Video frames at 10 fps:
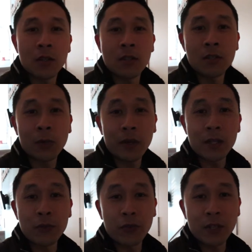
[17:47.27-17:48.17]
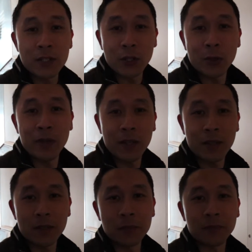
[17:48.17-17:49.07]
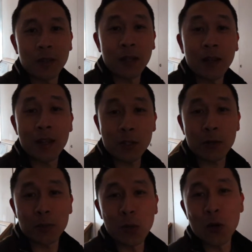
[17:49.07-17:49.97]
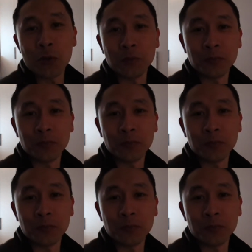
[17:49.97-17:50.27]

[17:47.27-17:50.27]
So it is free to come in here. Let's go explore.